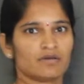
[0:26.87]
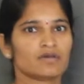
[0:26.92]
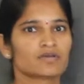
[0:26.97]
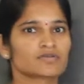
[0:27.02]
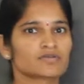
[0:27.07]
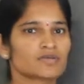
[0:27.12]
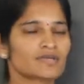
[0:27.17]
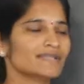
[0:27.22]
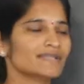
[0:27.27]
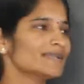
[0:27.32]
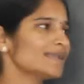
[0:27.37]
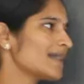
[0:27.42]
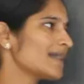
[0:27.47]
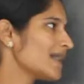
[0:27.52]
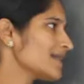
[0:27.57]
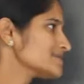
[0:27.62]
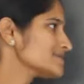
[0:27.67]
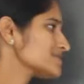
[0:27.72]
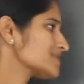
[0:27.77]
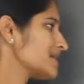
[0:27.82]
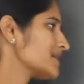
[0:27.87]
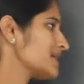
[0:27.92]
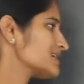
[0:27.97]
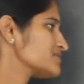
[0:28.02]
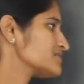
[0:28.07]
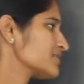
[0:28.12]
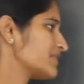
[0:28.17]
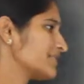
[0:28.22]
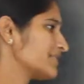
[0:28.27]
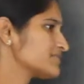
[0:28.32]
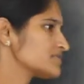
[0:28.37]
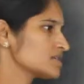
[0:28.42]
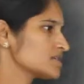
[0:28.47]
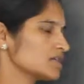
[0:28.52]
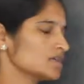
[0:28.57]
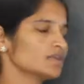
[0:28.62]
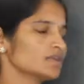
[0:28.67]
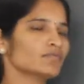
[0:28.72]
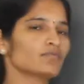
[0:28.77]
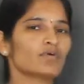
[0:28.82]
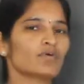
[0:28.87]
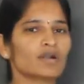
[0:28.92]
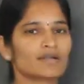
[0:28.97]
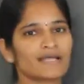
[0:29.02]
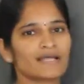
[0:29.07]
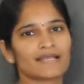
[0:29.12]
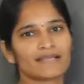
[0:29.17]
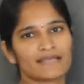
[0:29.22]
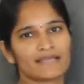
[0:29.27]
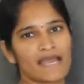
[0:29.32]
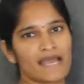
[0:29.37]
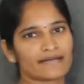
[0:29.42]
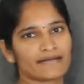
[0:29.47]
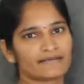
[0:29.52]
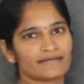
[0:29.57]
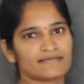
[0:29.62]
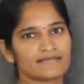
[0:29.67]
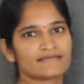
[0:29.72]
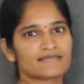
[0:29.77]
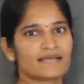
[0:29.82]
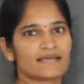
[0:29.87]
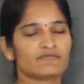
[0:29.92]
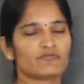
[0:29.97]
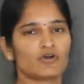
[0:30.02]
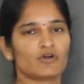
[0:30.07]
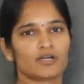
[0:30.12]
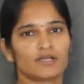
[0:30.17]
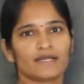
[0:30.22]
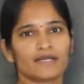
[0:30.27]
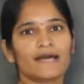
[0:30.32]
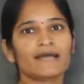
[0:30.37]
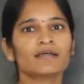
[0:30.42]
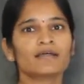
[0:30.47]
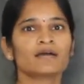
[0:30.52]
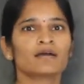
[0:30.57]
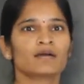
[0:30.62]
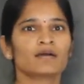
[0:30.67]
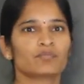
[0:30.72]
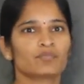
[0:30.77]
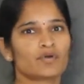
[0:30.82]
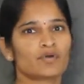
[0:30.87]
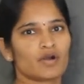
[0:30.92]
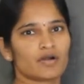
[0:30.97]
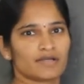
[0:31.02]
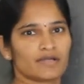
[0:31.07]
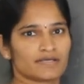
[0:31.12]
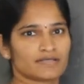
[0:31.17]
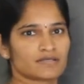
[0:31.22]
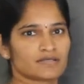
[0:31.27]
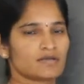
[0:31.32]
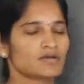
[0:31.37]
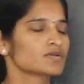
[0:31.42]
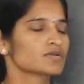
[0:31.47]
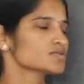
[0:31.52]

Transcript: So in the last class we have seen what are reactants and what are products.